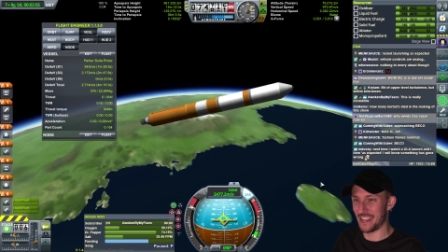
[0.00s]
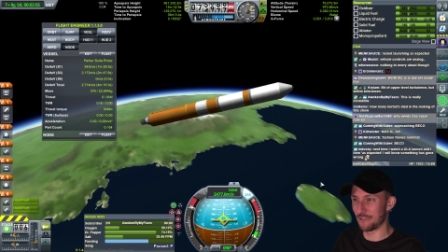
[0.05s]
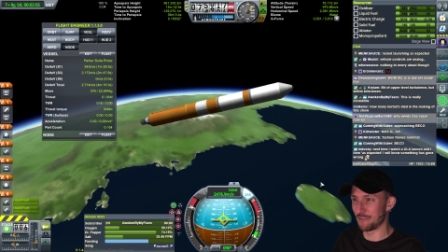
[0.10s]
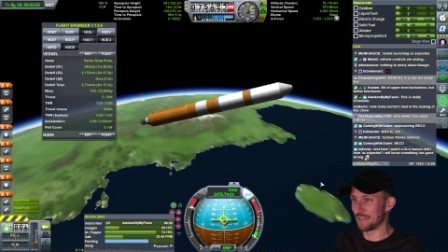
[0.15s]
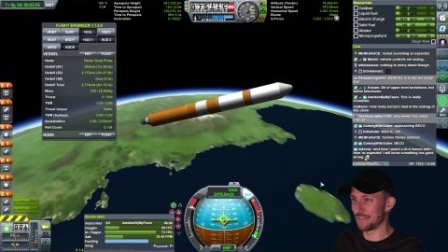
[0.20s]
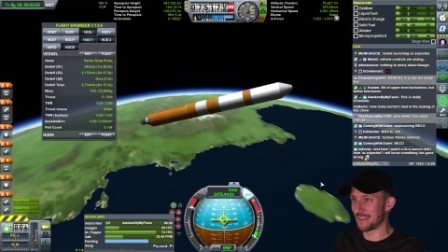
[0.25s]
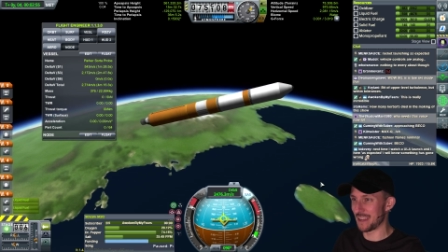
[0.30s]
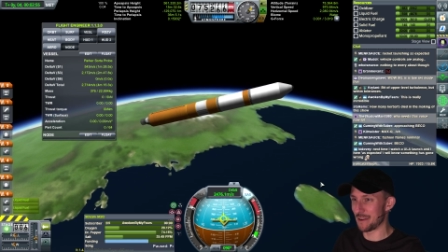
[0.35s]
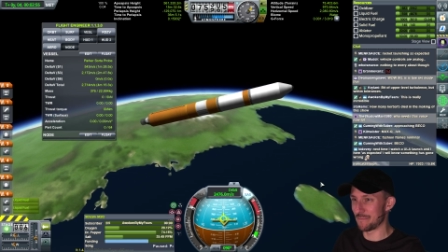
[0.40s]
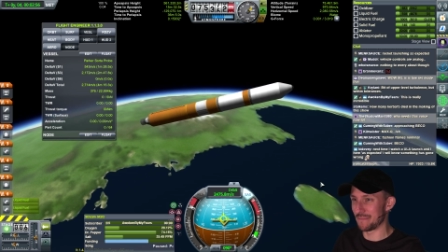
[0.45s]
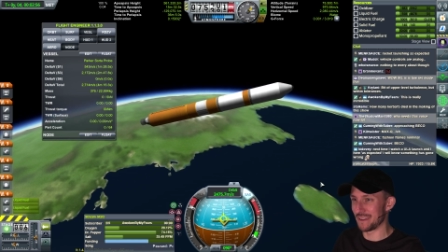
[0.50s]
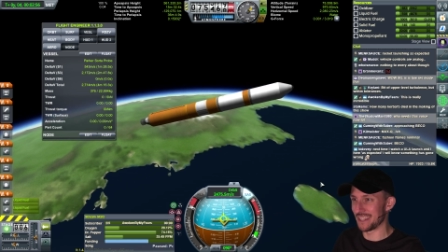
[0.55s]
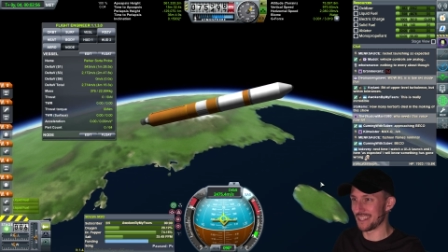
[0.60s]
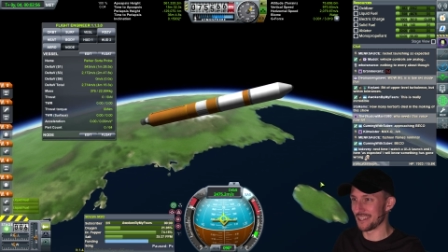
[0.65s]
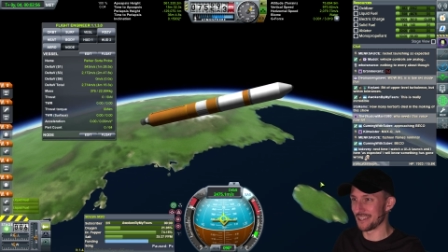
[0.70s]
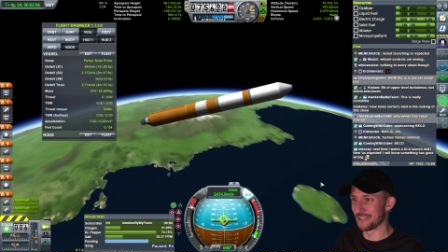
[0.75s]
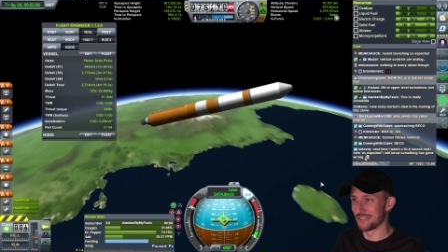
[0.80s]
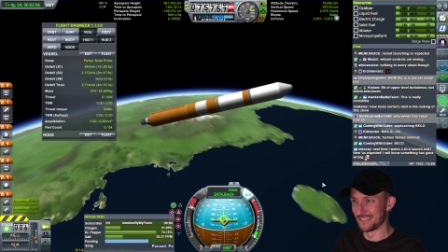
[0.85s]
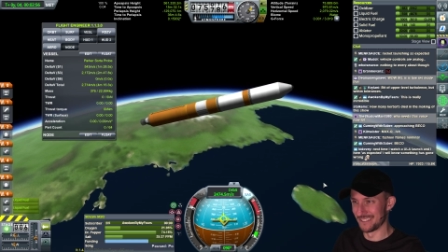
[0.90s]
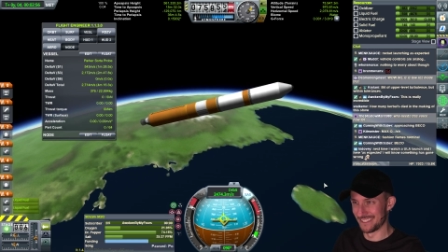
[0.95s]
we've got. And BECO. We
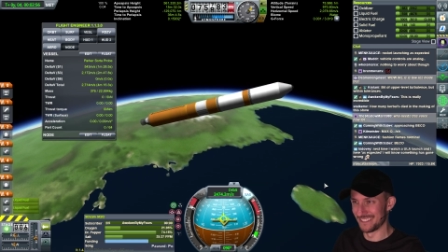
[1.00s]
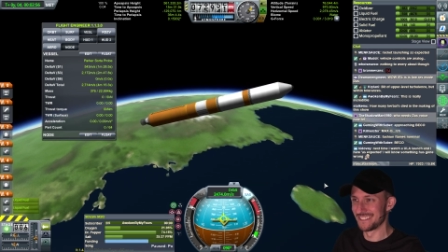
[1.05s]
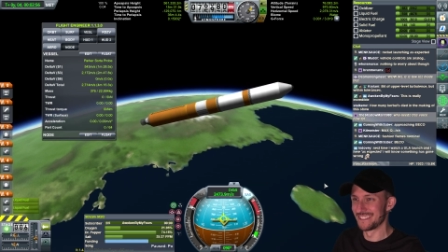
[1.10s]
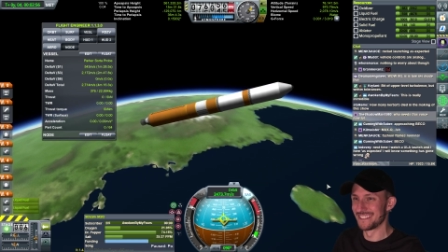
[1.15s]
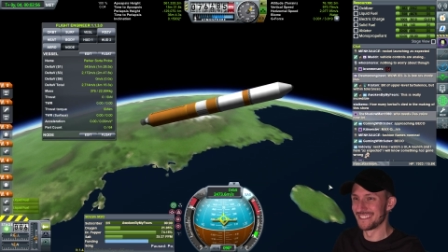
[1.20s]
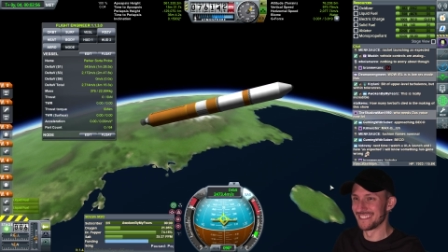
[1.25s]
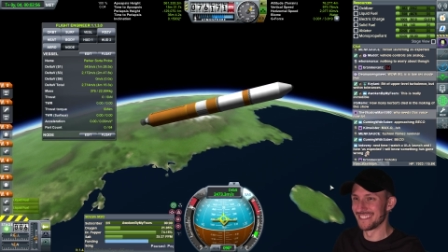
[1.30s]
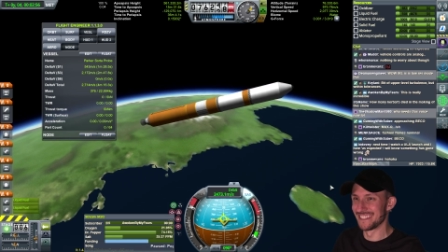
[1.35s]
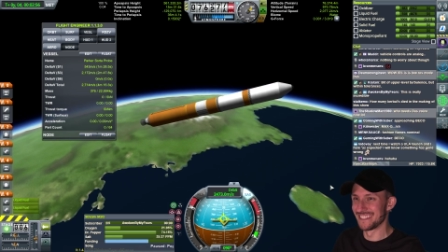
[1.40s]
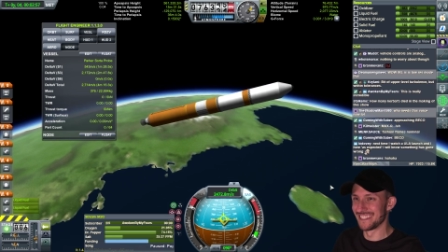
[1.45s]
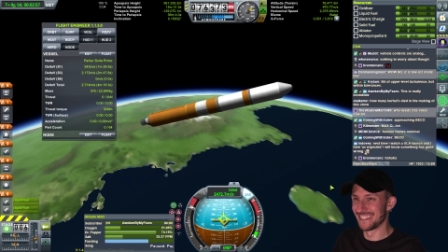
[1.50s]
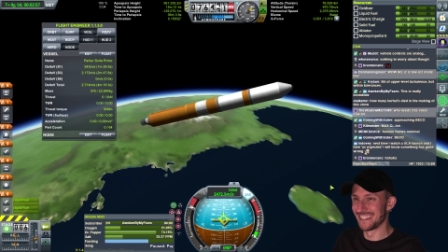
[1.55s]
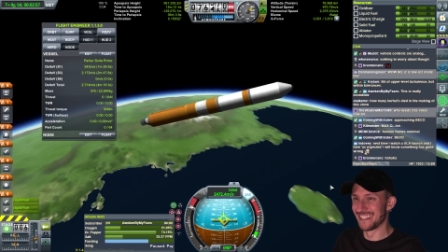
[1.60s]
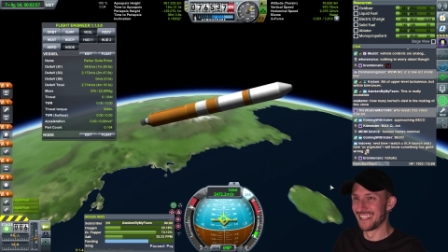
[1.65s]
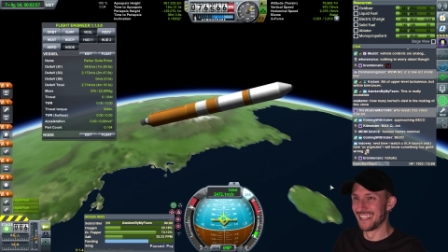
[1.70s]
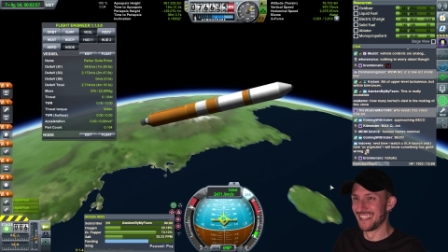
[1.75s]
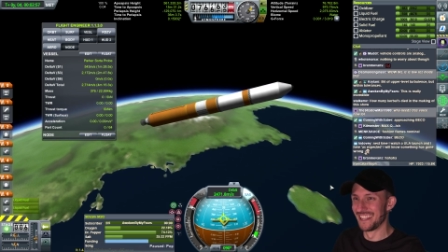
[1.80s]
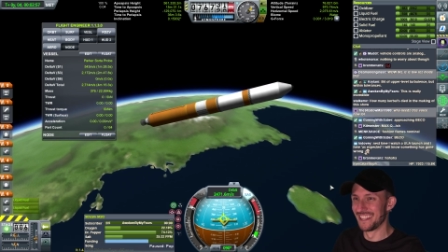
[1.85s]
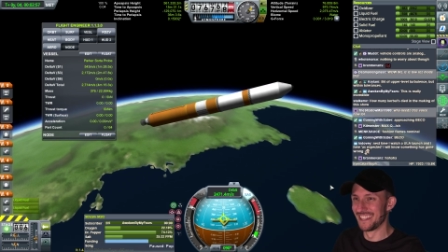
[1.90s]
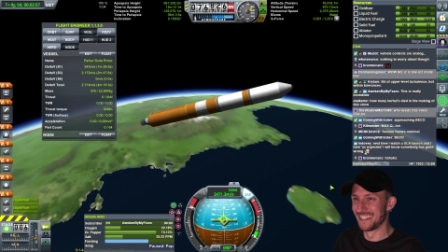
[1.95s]
have
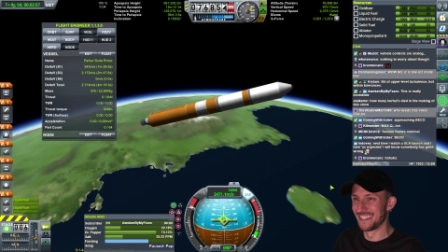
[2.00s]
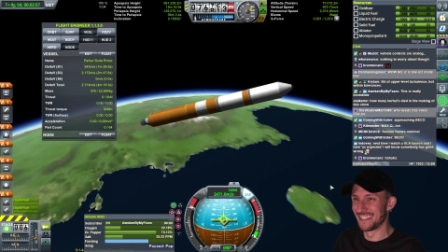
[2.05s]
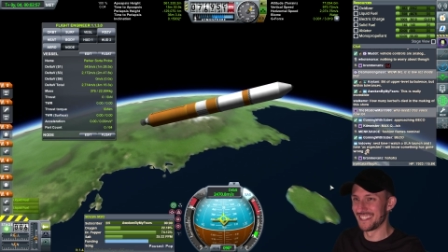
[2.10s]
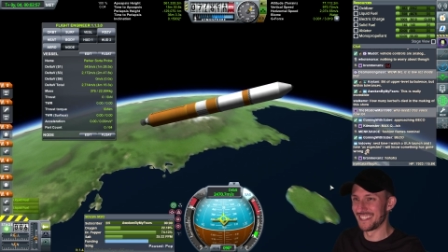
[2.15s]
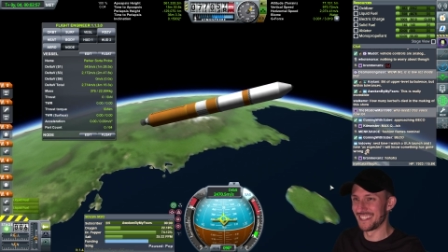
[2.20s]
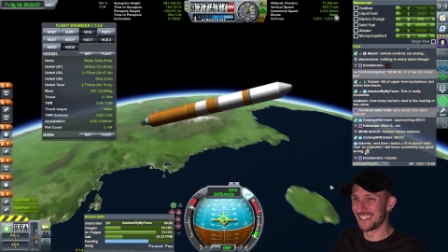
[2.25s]
BECO